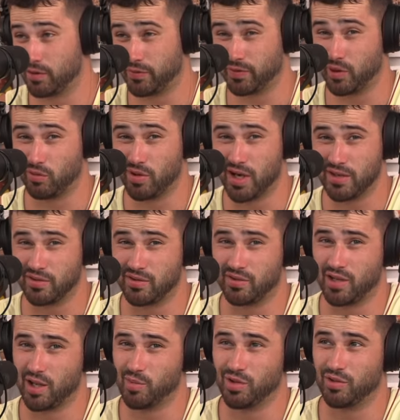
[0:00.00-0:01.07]
a Flo Rida song
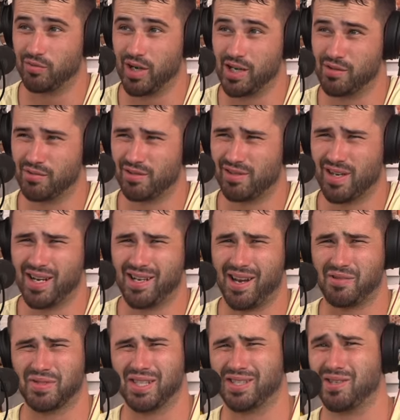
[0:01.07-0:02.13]
came on the radio the other day, and I
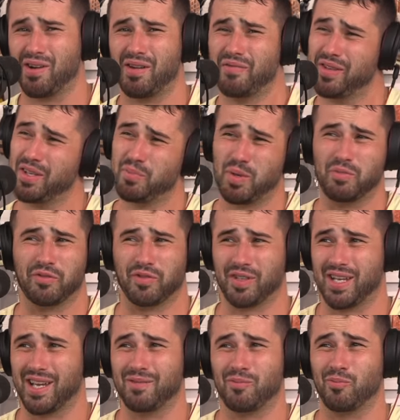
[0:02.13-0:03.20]
was like, yo, I feel like people
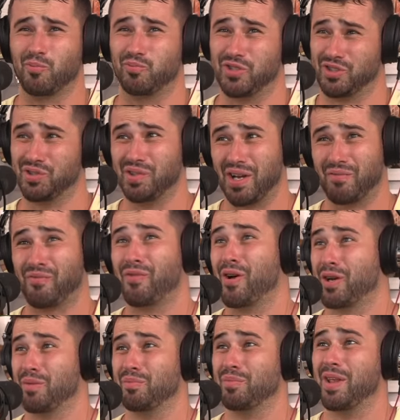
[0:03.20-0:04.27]
forget this dude had
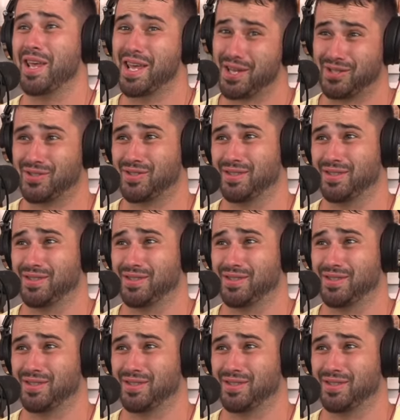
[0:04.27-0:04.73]
fucking hits.